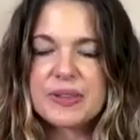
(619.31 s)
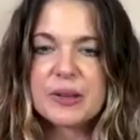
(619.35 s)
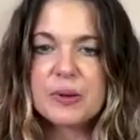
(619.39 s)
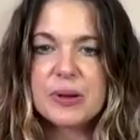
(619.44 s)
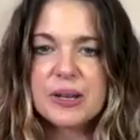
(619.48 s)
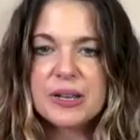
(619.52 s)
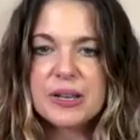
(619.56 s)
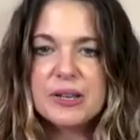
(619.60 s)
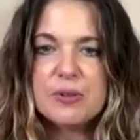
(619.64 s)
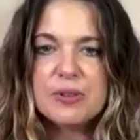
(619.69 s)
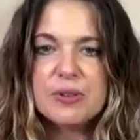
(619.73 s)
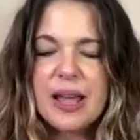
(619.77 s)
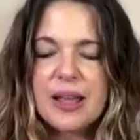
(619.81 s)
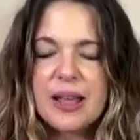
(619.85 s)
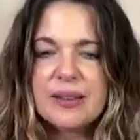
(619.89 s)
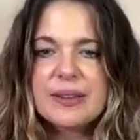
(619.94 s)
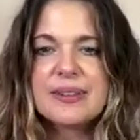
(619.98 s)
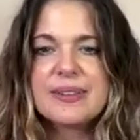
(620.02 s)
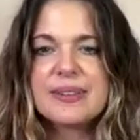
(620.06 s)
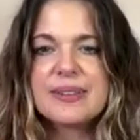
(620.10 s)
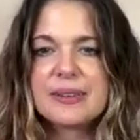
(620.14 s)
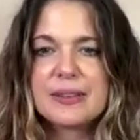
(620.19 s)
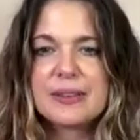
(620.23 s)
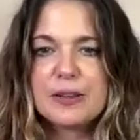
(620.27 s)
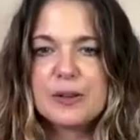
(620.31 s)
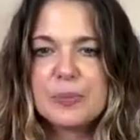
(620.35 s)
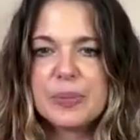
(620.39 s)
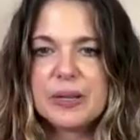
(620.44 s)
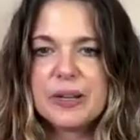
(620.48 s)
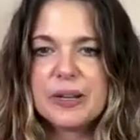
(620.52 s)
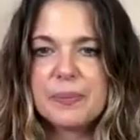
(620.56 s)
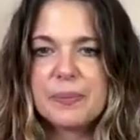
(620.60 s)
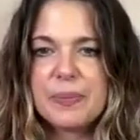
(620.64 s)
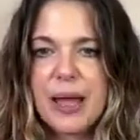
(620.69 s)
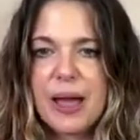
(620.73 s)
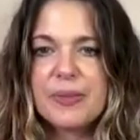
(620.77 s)
So can you tell us a little
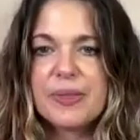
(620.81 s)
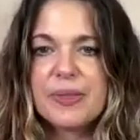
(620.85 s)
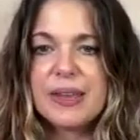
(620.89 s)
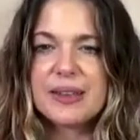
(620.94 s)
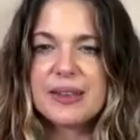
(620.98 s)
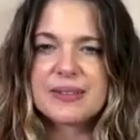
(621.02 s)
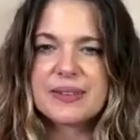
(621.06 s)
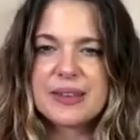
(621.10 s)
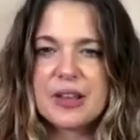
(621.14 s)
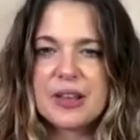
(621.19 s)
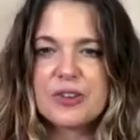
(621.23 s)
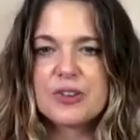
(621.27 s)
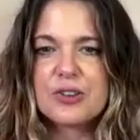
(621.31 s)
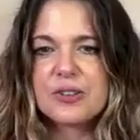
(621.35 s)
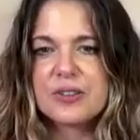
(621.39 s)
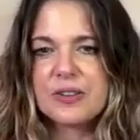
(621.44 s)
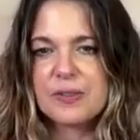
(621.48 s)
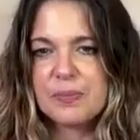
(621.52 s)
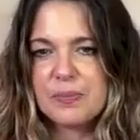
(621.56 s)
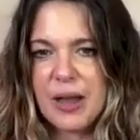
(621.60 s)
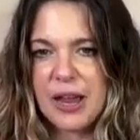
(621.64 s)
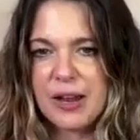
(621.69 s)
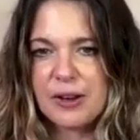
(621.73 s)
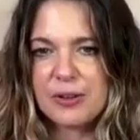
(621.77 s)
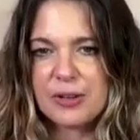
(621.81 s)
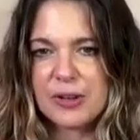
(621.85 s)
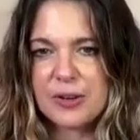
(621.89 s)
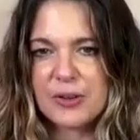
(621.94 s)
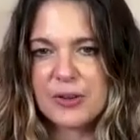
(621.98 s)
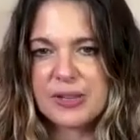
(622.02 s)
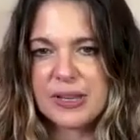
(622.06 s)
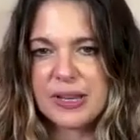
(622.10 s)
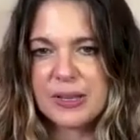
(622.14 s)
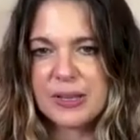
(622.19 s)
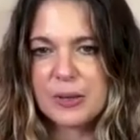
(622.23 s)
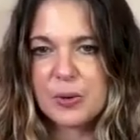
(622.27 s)
bit about the Essentials of
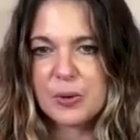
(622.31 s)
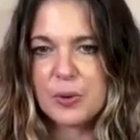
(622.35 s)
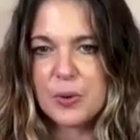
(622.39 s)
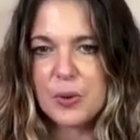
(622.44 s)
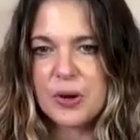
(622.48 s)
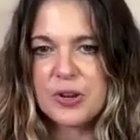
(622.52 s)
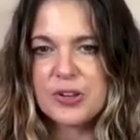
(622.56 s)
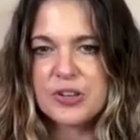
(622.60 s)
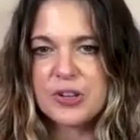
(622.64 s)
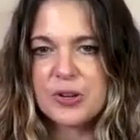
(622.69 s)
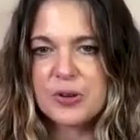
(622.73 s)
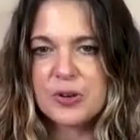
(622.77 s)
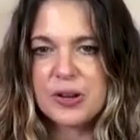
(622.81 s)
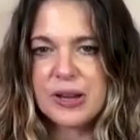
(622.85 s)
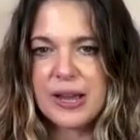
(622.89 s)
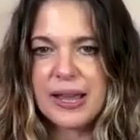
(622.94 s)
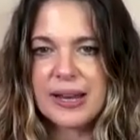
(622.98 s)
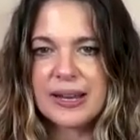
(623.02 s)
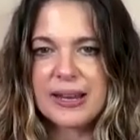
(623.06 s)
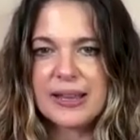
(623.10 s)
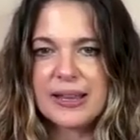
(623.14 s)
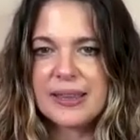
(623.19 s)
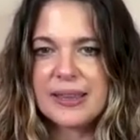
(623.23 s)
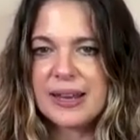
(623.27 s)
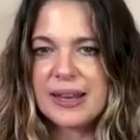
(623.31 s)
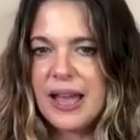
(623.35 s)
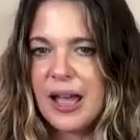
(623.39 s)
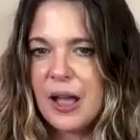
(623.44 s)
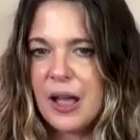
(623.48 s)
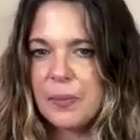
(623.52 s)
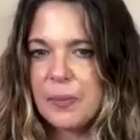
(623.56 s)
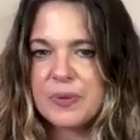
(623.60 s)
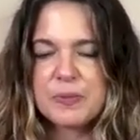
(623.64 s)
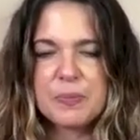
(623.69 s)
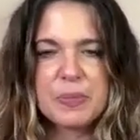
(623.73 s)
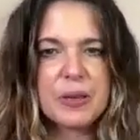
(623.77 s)
Microdosing, the course you created that
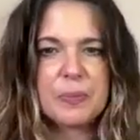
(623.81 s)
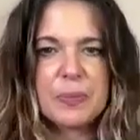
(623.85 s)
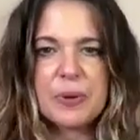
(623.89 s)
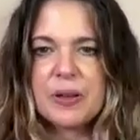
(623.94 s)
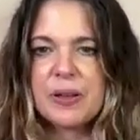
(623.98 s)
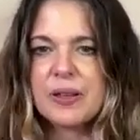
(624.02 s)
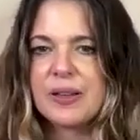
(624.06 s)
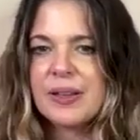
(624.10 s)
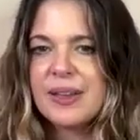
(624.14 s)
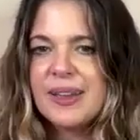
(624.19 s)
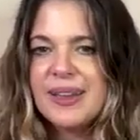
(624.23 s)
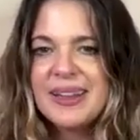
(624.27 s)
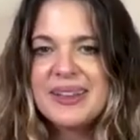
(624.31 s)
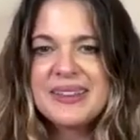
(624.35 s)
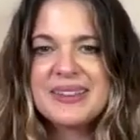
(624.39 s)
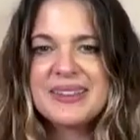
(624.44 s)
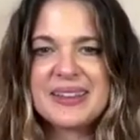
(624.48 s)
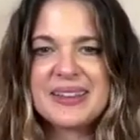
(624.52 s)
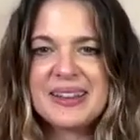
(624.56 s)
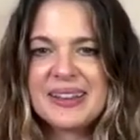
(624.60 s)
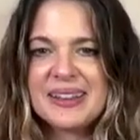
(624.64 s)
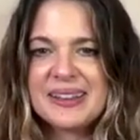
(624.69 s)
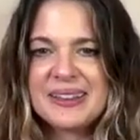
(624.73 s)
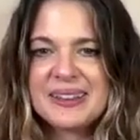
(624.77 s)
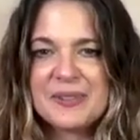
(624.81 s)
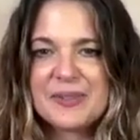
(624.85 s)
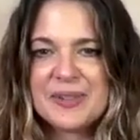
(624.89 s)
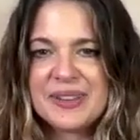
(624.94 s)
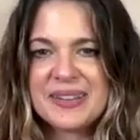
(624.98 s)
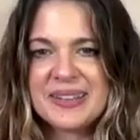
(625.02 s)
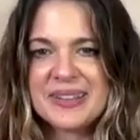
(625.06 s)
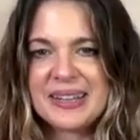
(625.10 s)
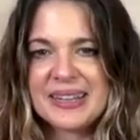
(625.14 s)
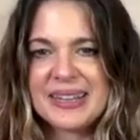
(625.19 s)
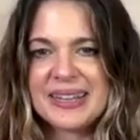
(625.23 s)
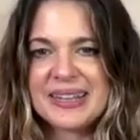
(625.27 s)
helps people to
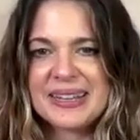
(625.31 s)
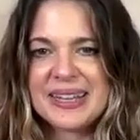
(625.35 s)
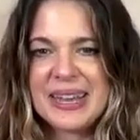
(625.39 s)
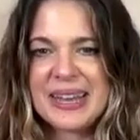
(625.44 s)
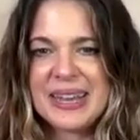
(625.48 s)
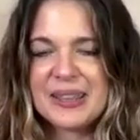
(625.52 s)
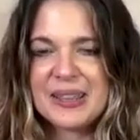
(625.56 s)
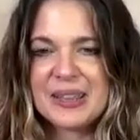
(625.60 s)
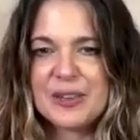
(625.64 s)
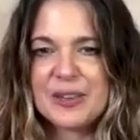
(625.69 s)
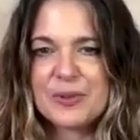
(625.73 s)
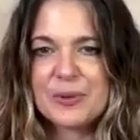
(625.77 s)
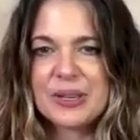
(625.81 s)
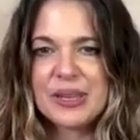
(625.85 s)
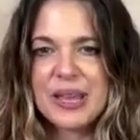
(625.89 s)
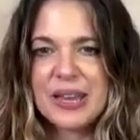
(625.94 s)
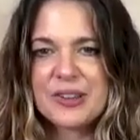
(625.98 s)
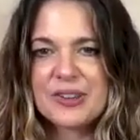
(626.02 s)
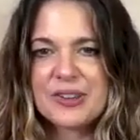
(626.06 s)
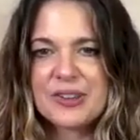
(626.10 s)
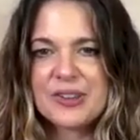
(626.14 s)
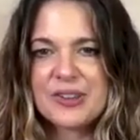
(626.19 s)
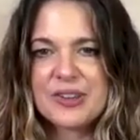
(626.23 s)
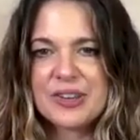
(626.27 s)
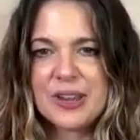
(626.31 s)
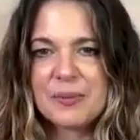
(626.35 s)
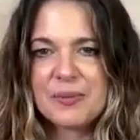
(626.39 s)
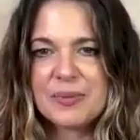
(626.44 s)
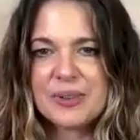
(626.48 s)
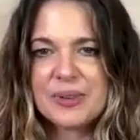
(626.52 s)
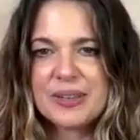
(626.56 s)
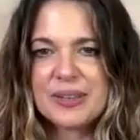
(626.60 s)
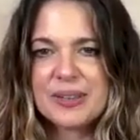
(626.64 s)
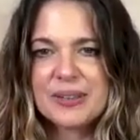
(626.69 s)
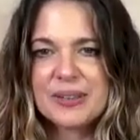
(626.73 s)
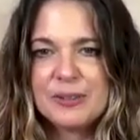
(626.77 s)
facilitate these
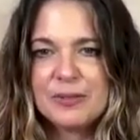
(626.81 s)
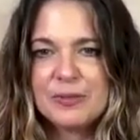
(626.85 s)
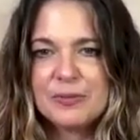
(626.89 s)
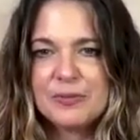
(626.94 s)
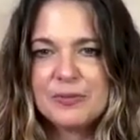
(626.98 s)
relationships?